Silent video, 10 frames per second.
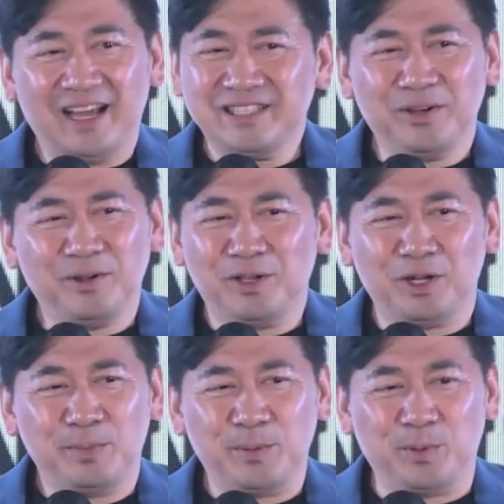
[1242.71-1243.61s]
I tell a
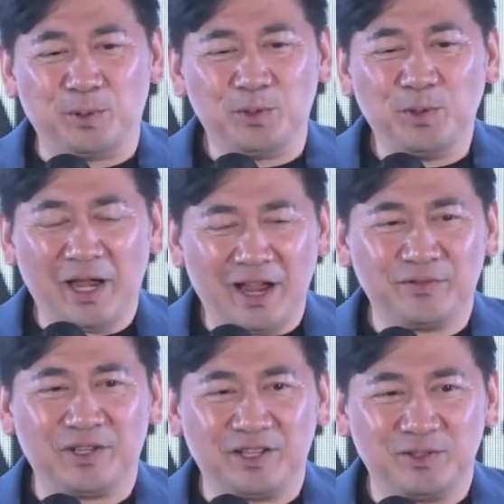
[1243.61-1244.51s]
lot of people, you
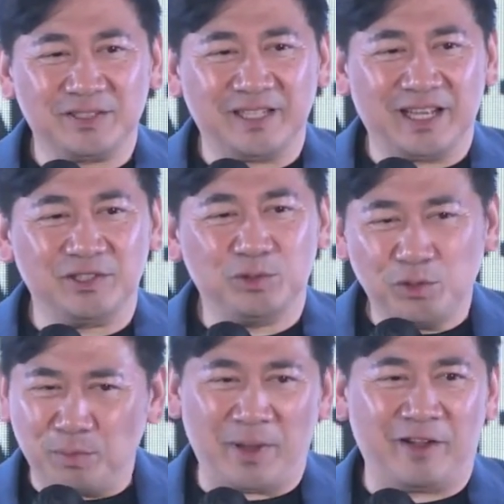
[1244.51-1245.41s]
have to understand,
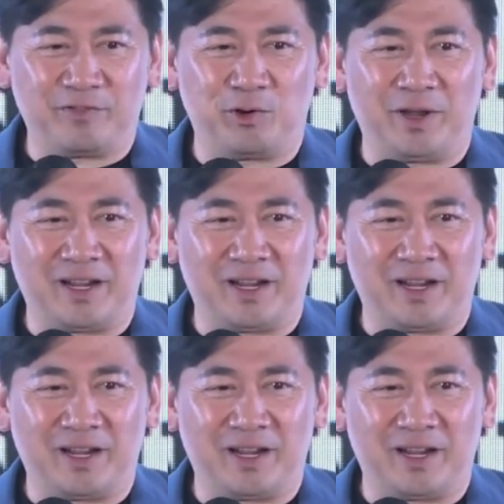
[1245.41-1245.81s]
do your math